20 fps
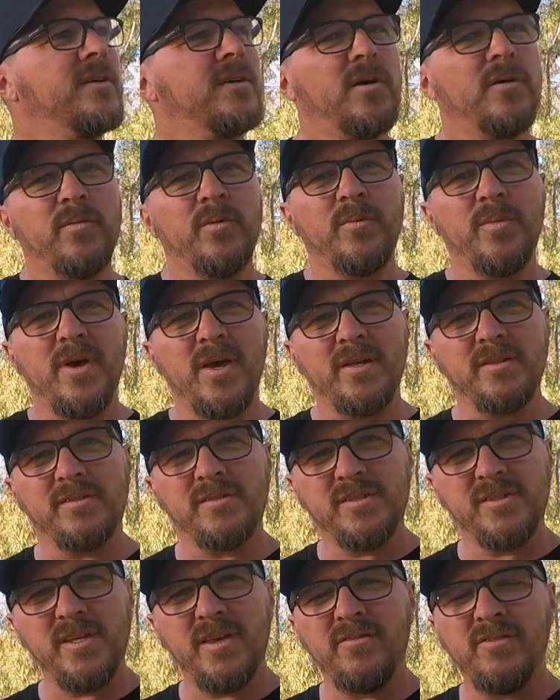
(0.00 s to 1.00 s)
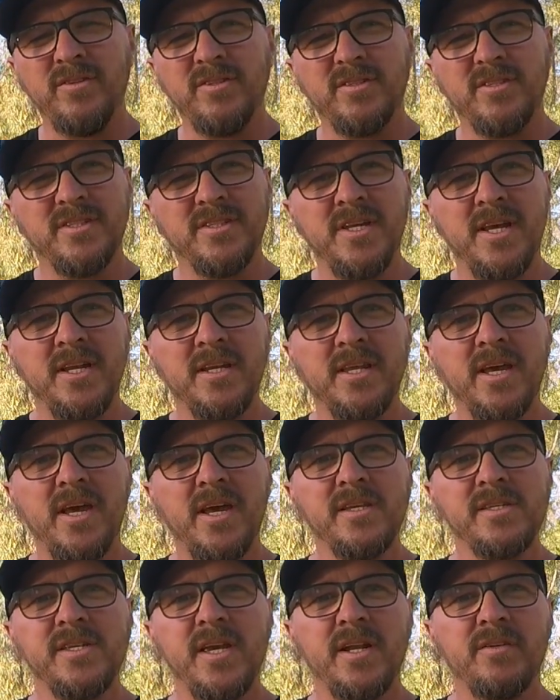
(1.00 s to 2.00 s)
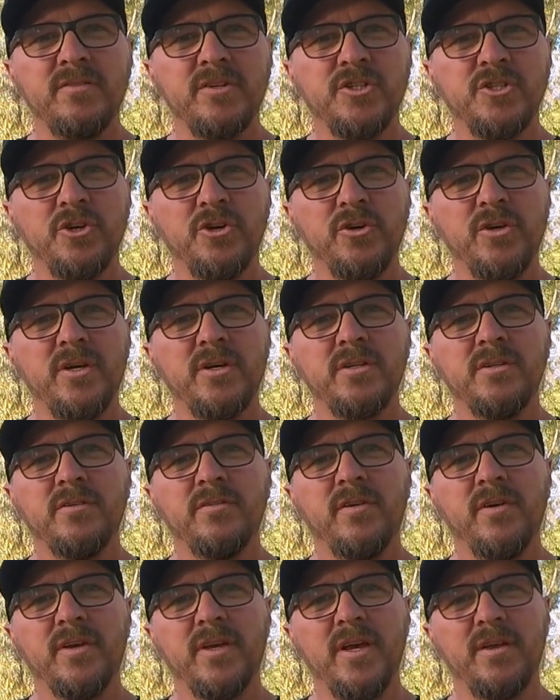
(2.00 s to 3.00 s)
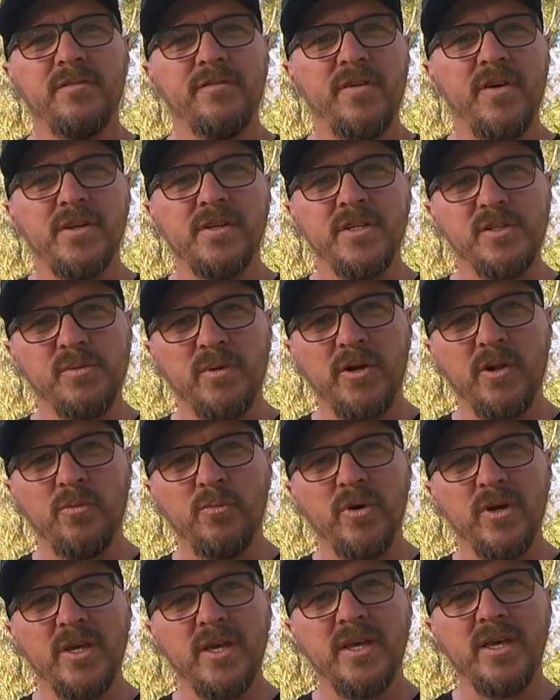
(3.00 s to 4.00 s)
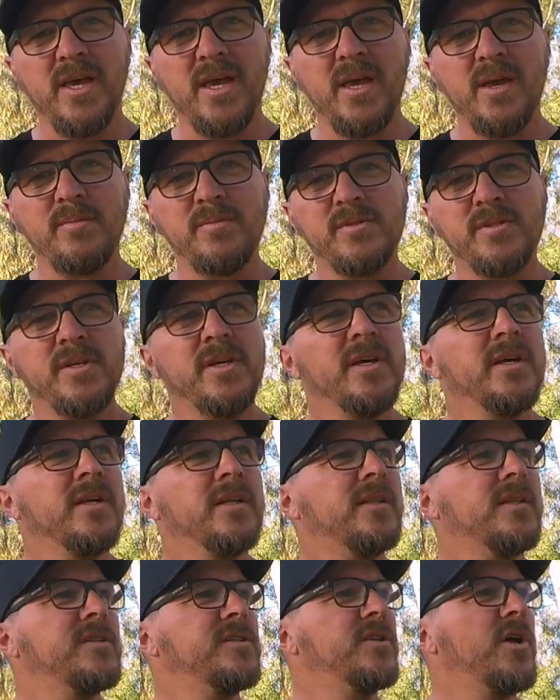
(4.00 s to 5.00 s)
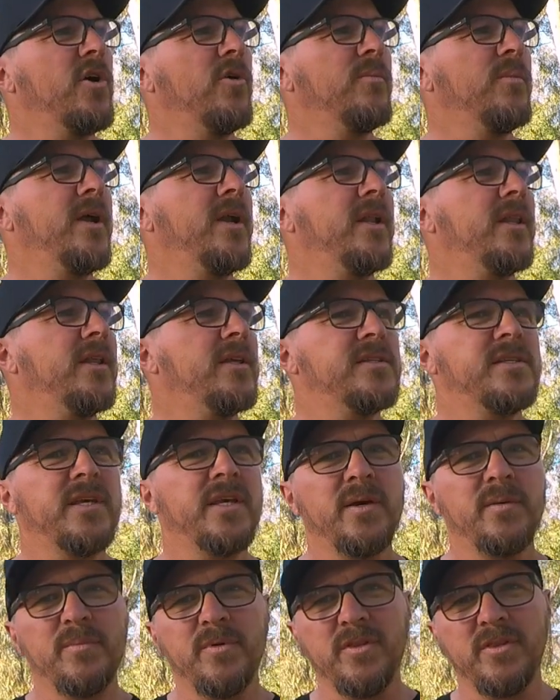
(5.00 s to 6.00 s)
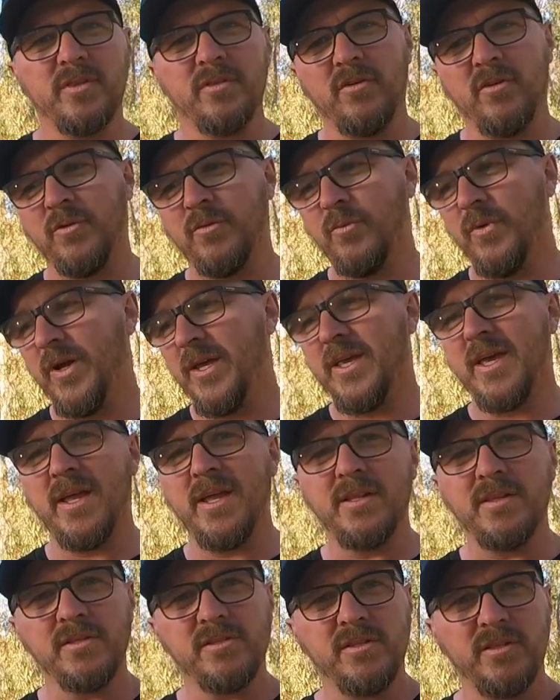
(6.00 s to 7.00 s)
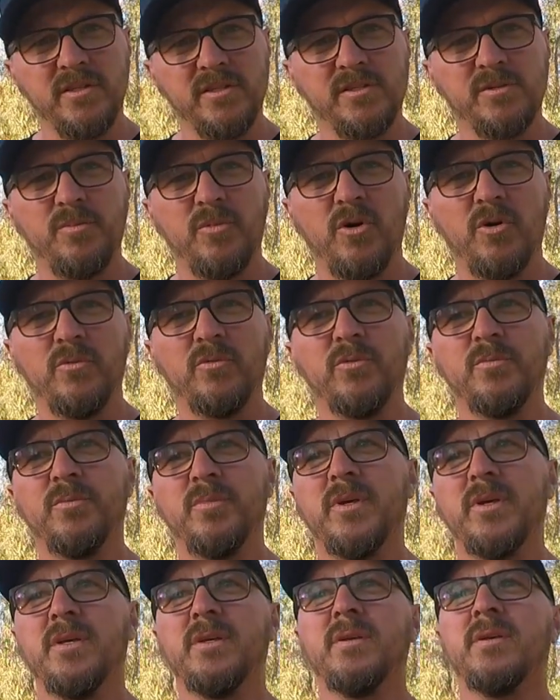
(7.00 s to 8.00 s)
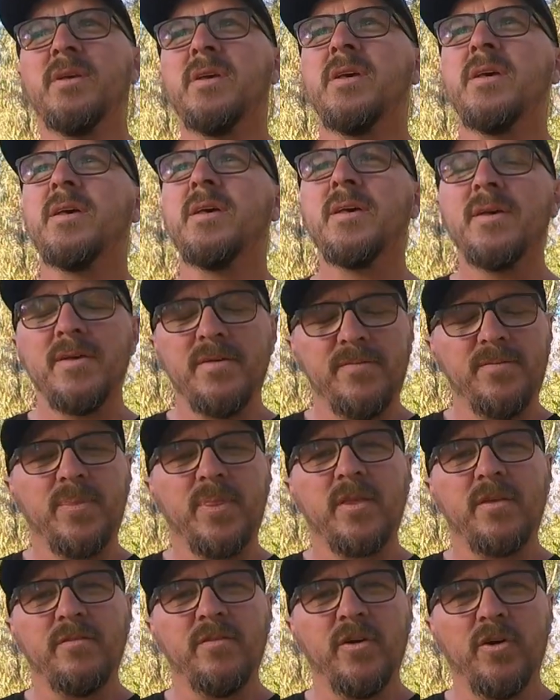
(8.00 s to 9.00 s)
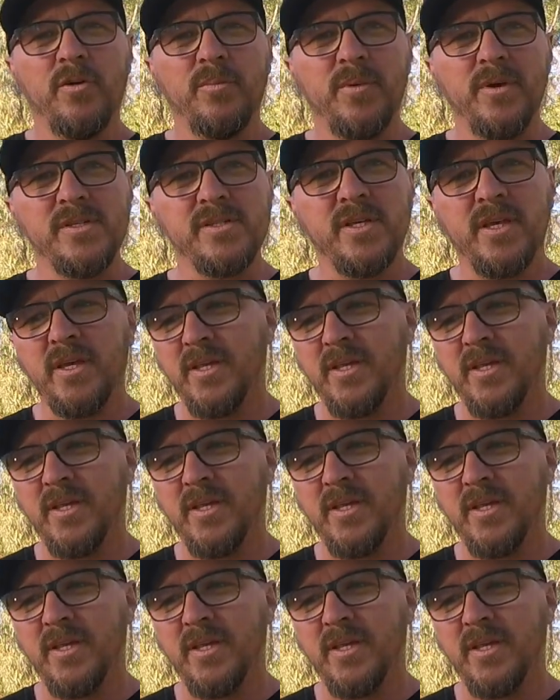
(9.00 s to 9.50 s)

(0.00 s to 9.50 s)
I'm about 7 to 10 k's out of Echuca. Again, found this one on Wiki Camps. There's no amenities here, but on weekends this spot would be very busy.